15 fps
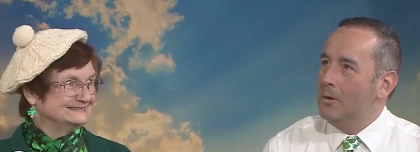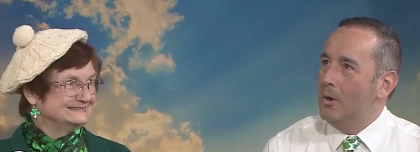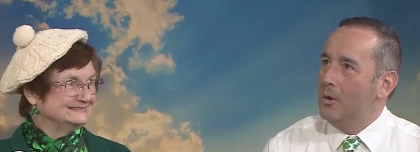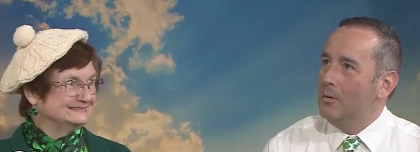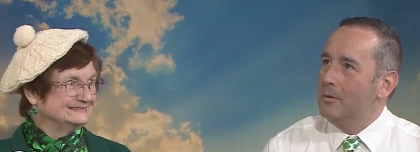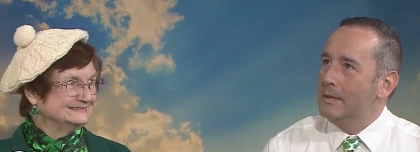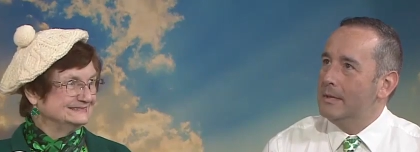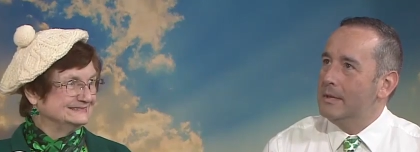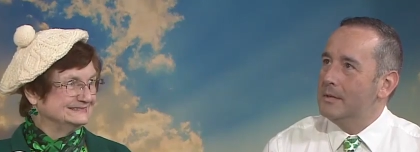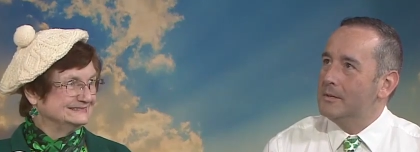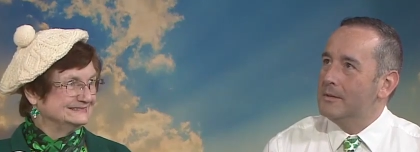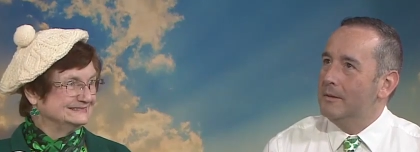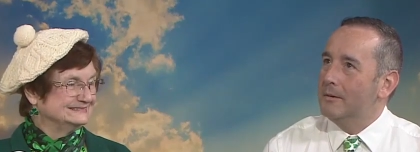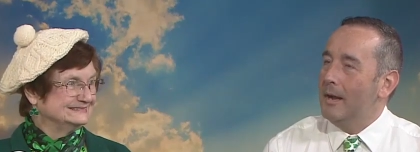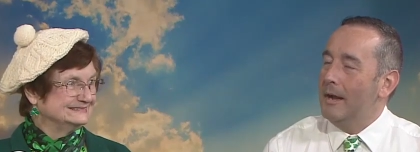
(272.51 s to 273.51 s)
Speaker 1: you know,
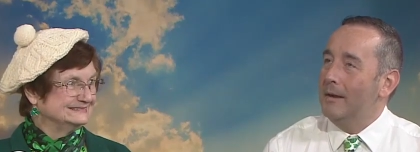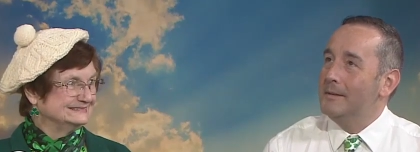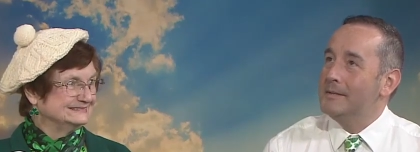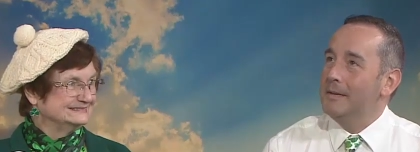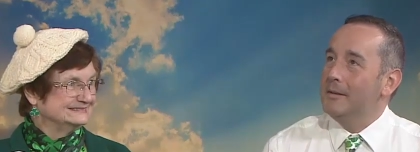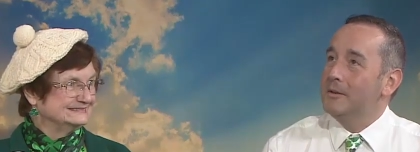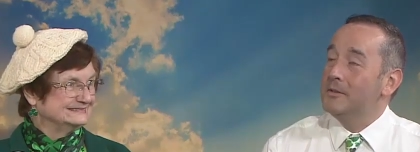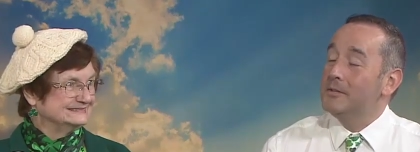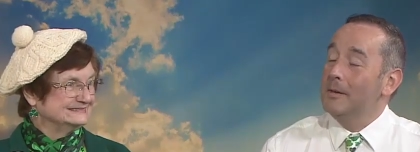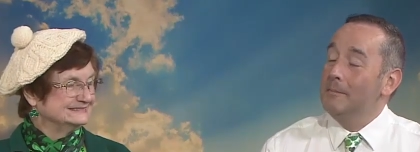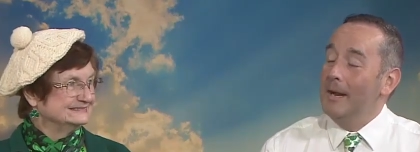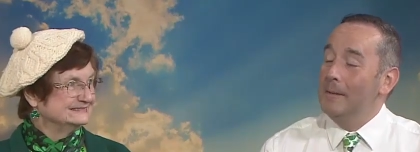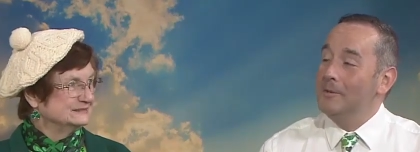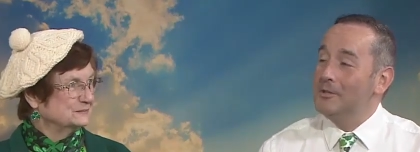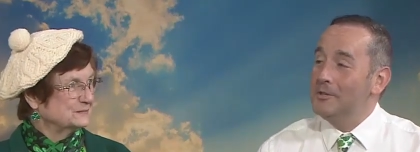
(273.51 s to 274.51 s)
there's there, I'd say there's
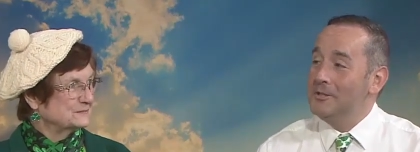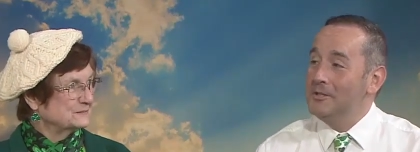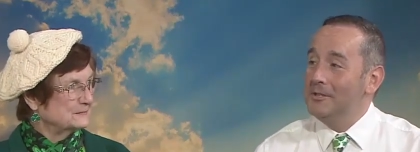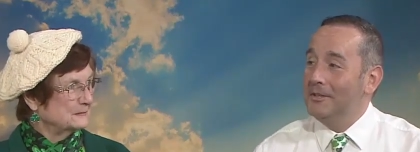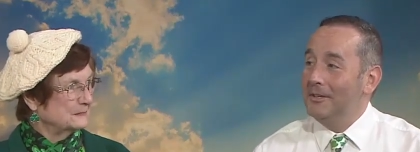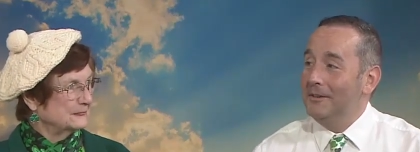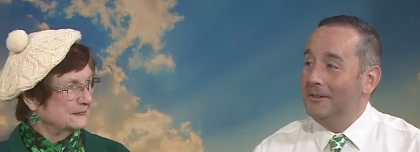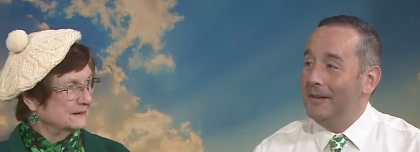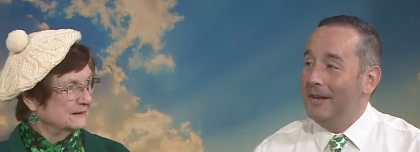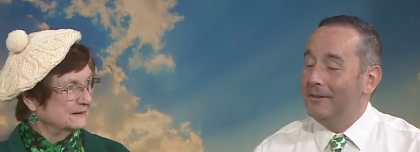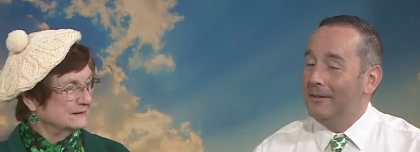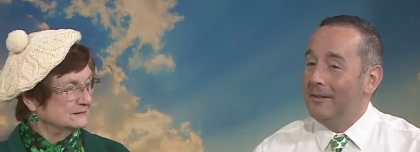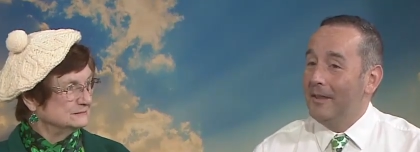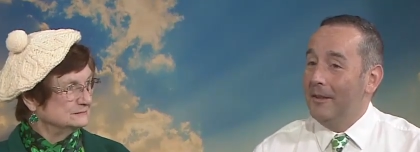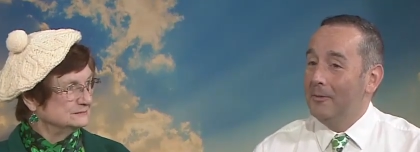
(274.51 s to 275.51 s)
some amateurs in there
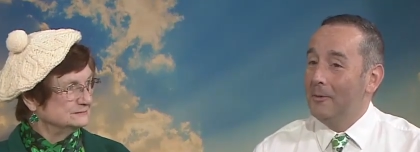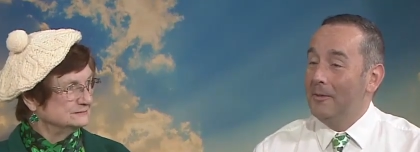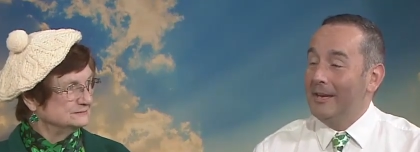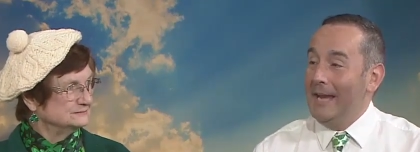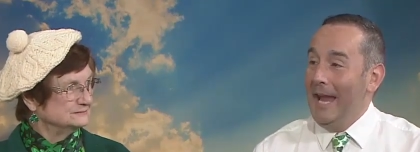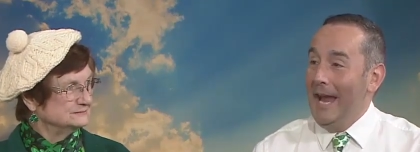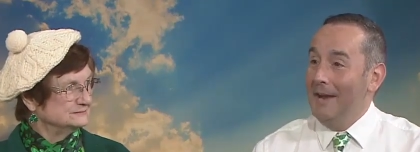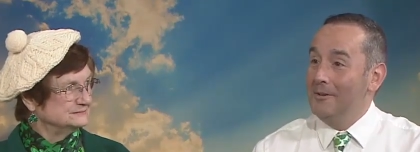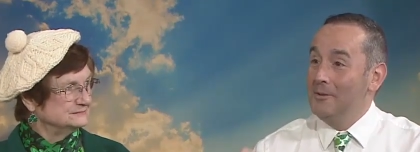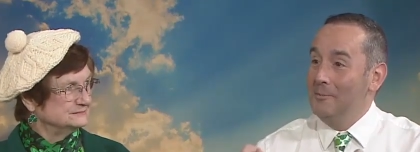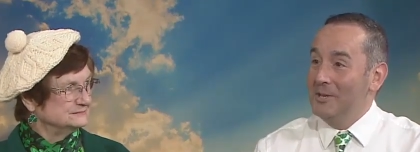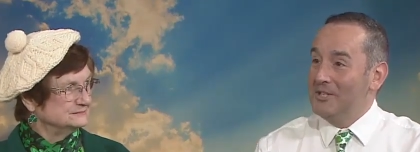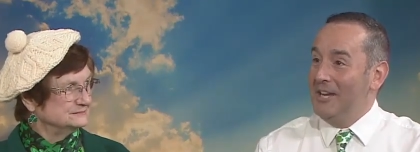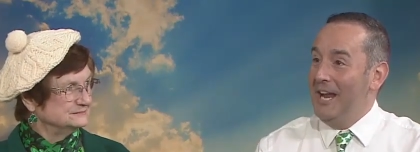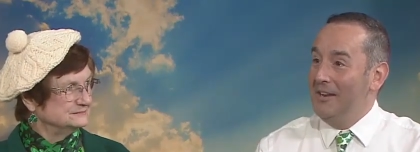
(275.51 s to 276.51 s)
that they throw the can
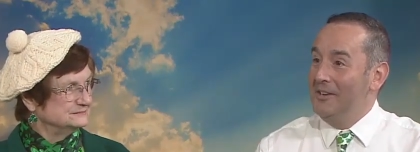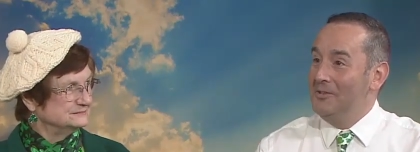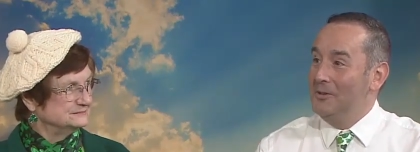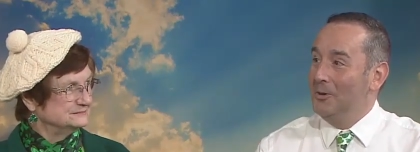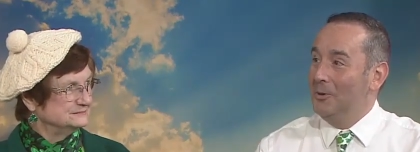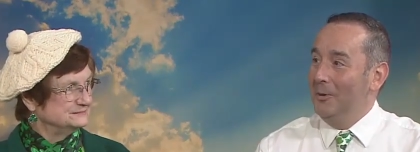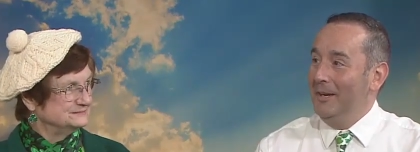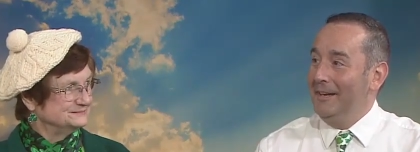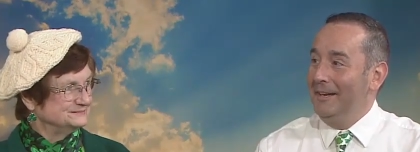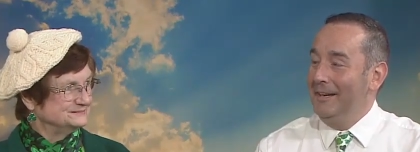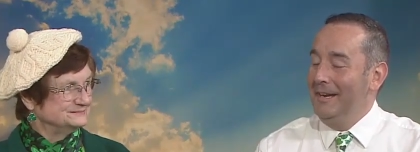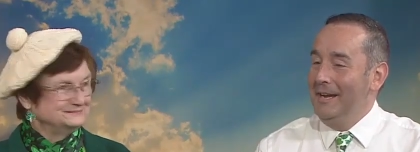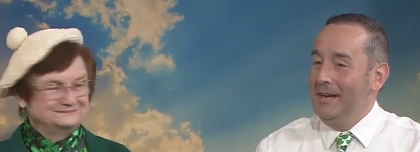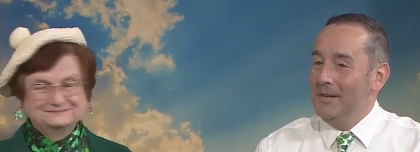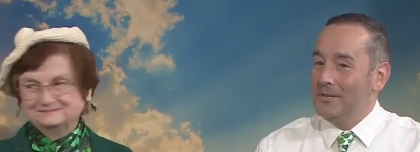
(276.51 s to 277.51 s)
too much candy too quick.
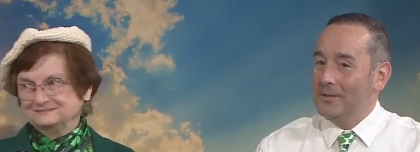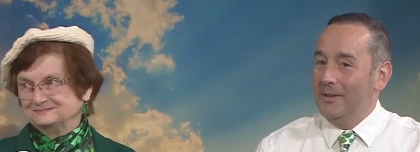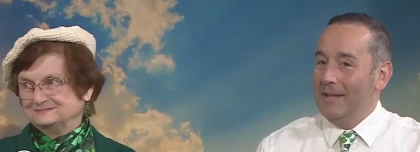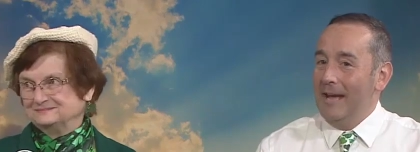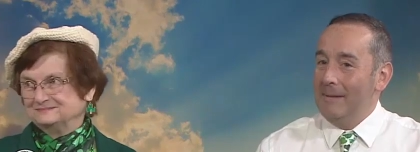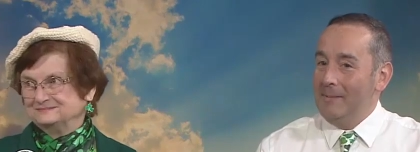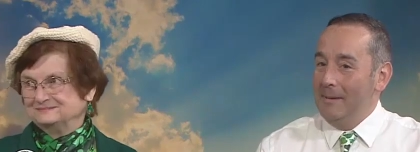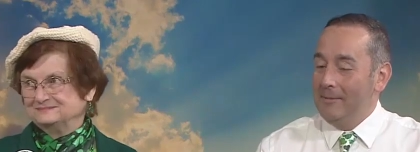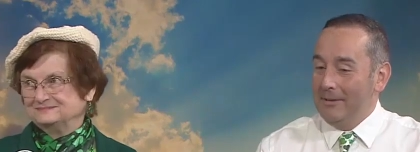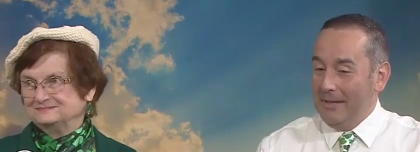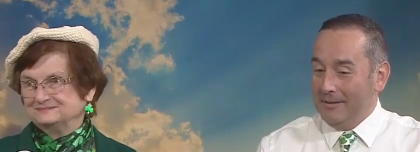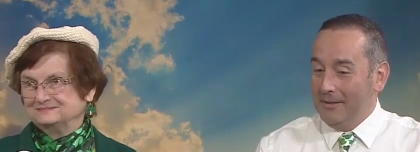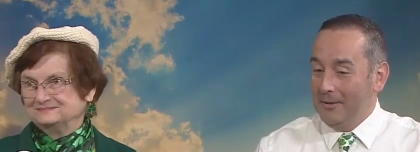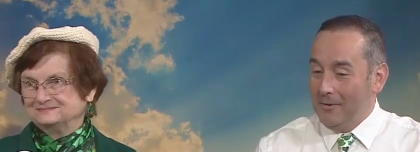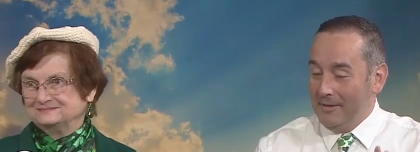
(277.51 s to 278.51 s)
Yeah. So a lot of people
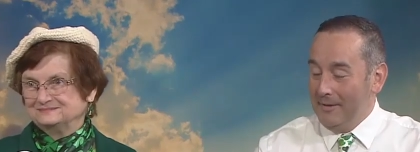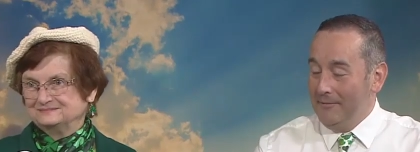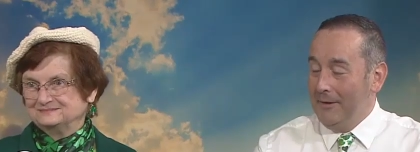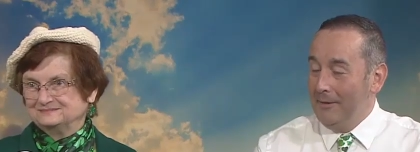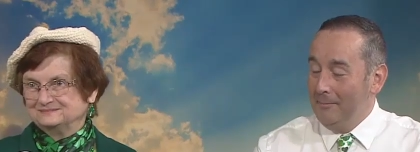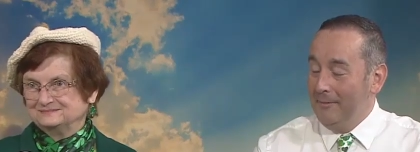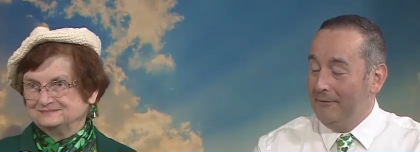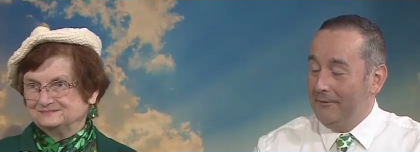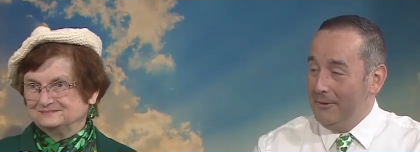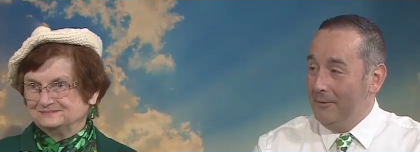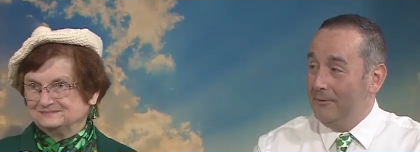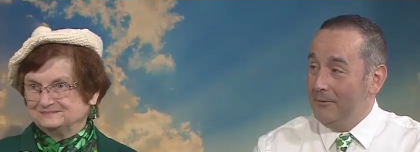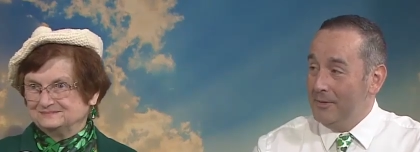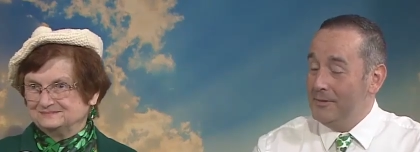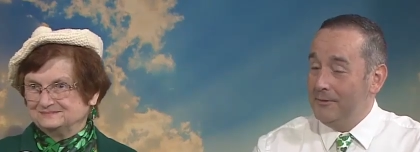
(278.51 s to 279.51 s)
like to go at the very
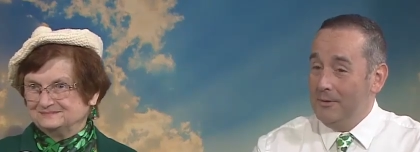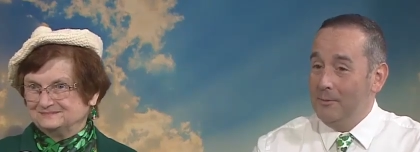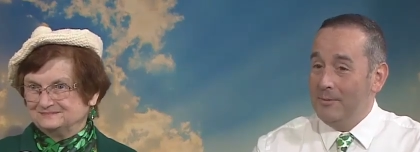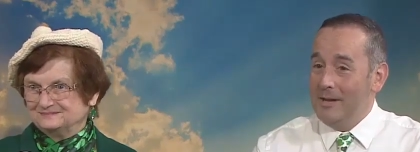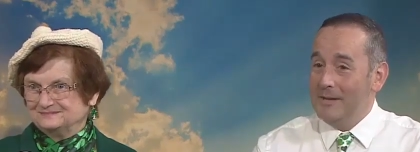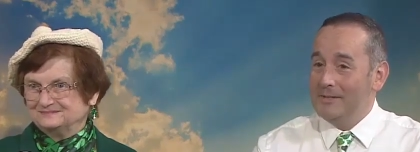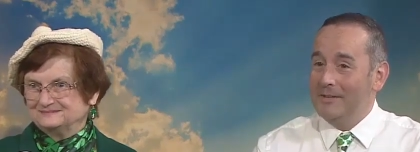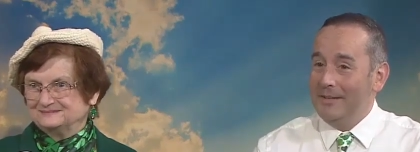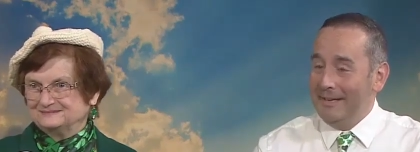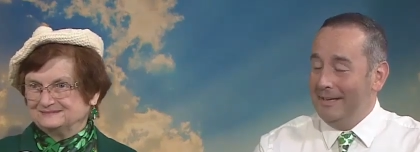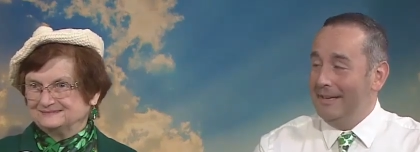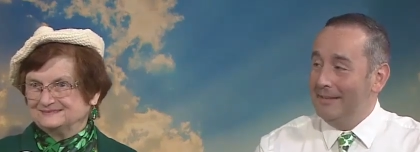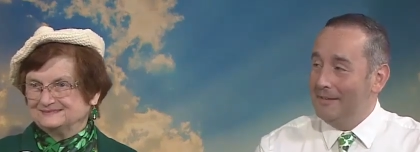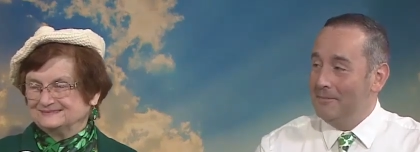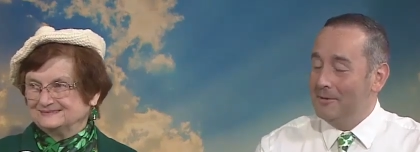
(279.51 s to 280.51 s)
few, first few blocks so they
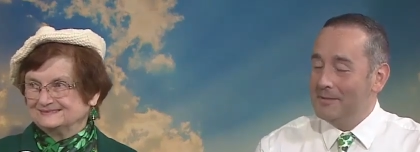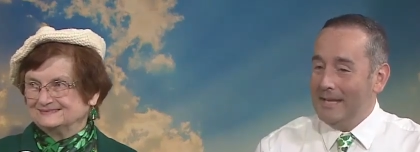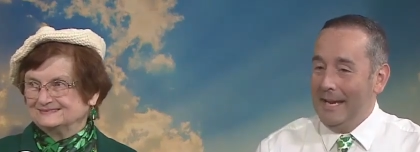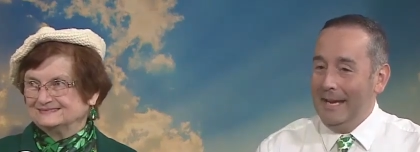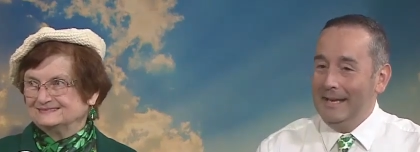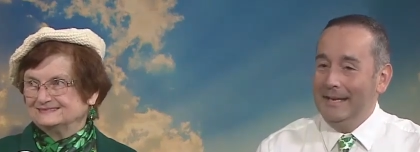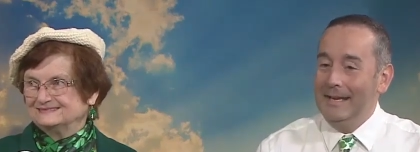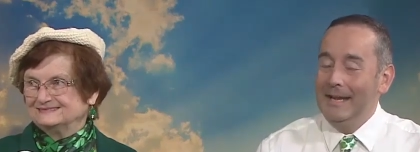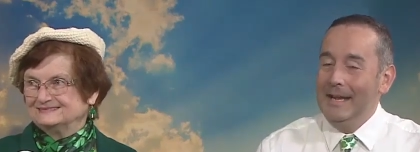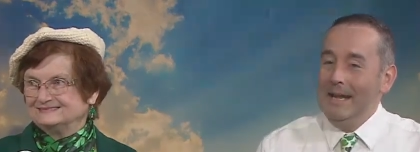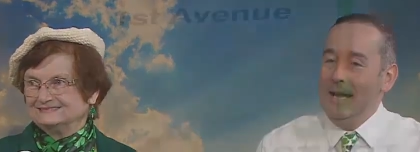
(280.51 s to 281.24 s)
can get the most candy.